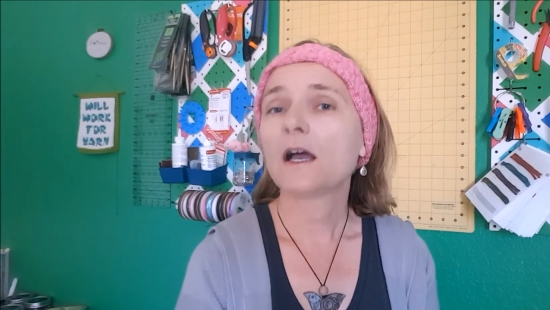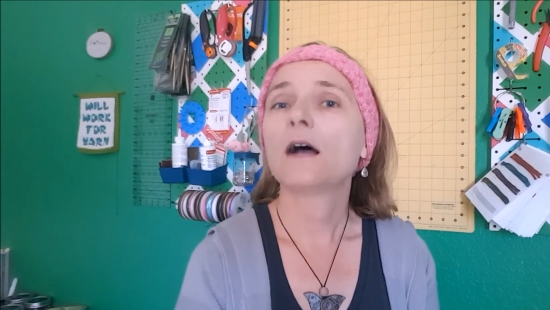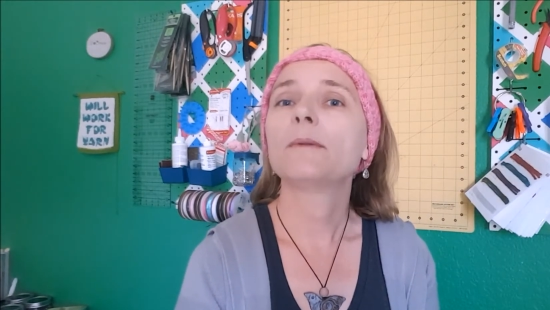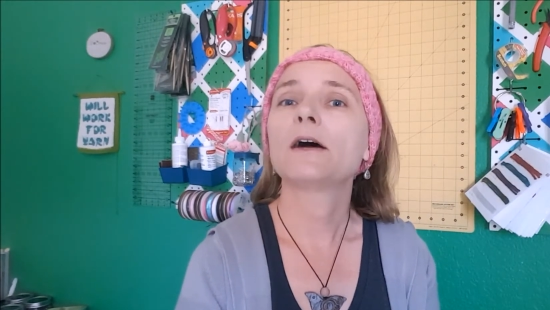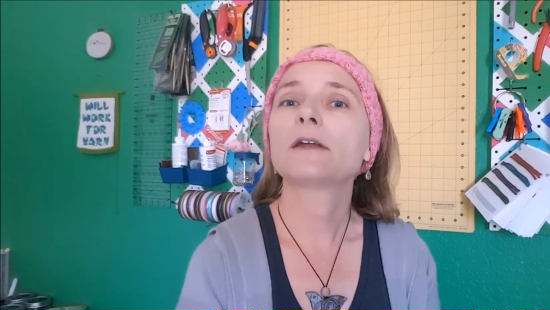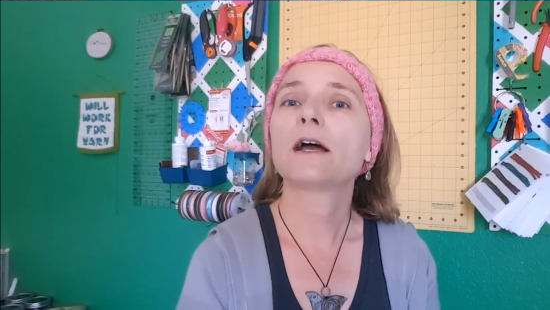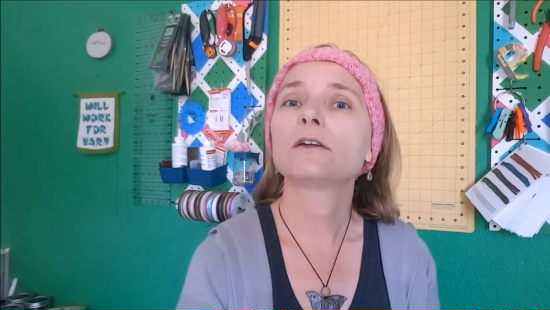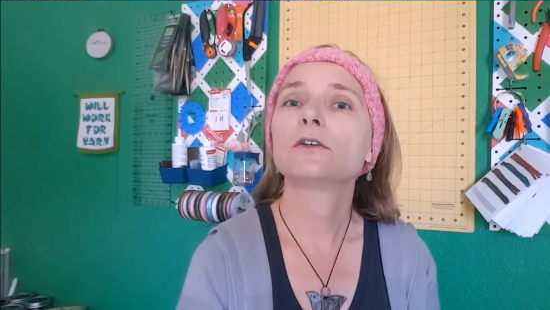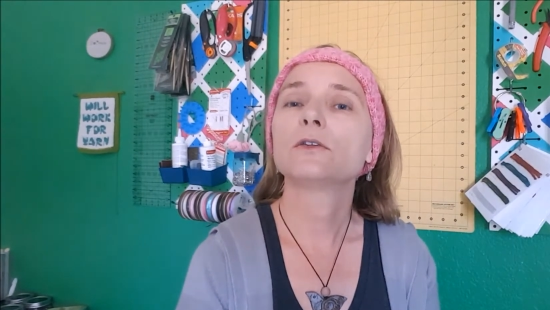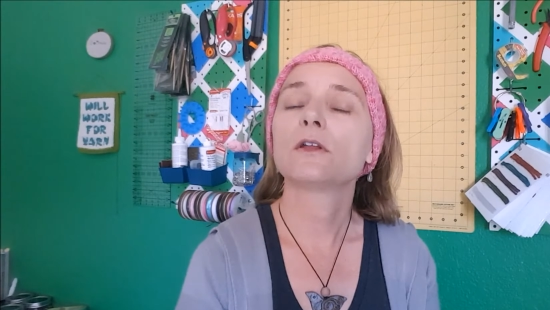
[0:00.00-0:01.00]
about how
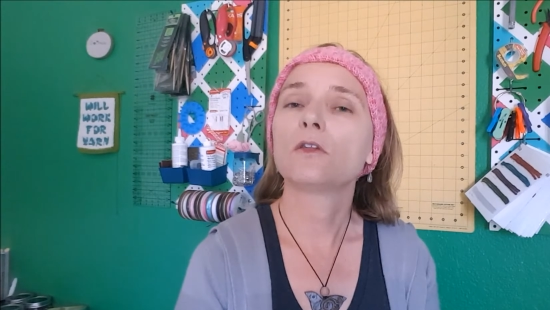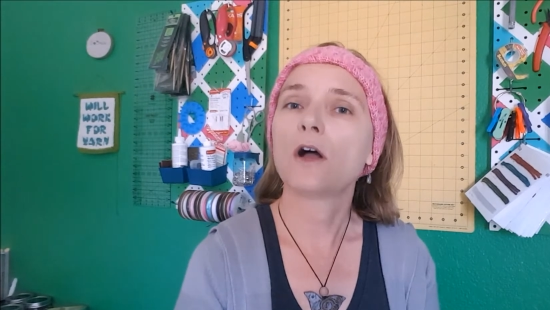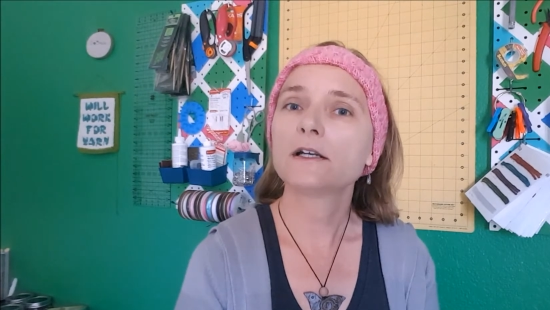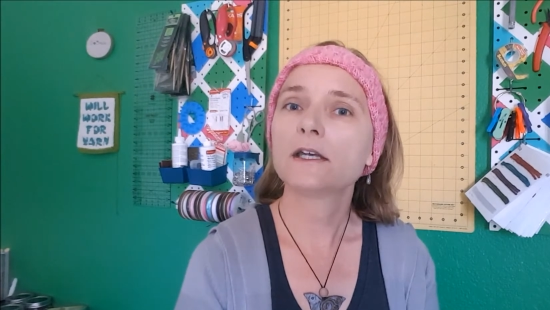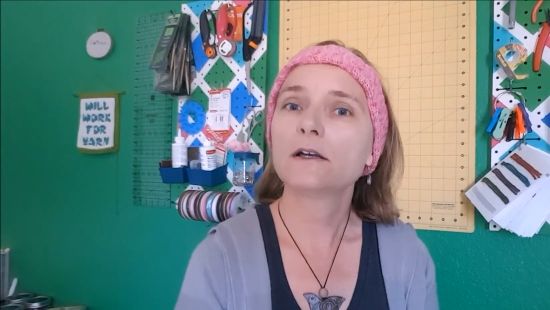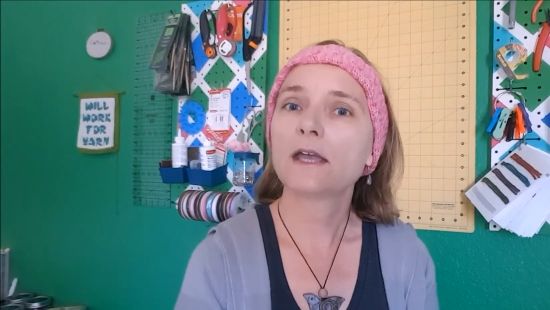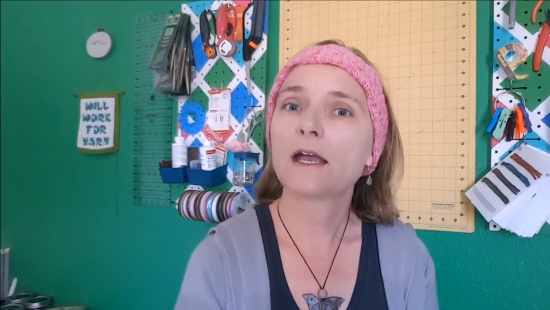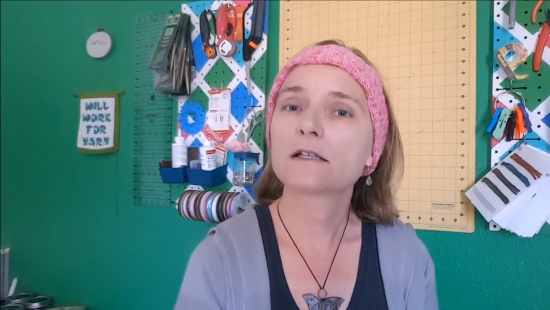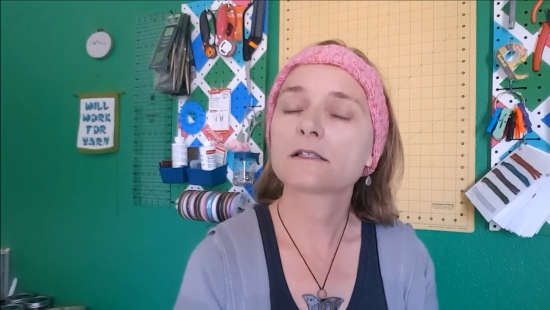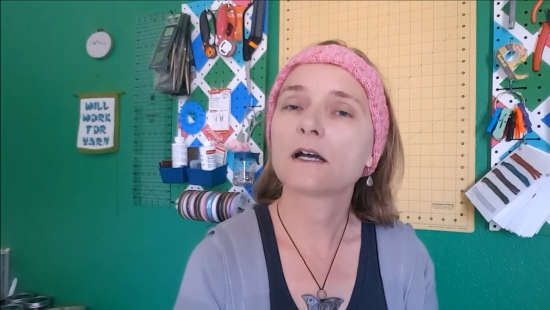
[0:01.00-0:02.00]
to do the long tail
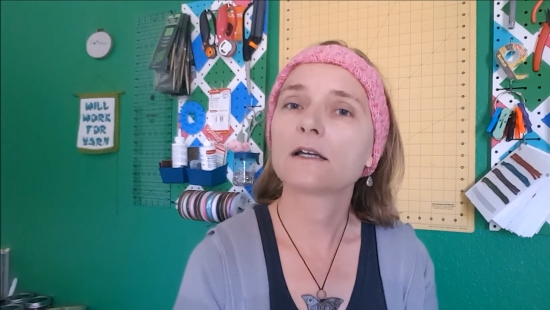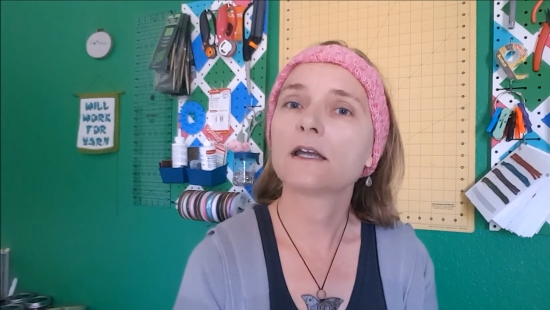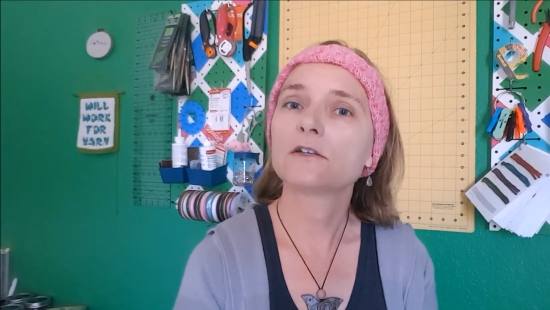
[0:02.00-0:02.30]
cast on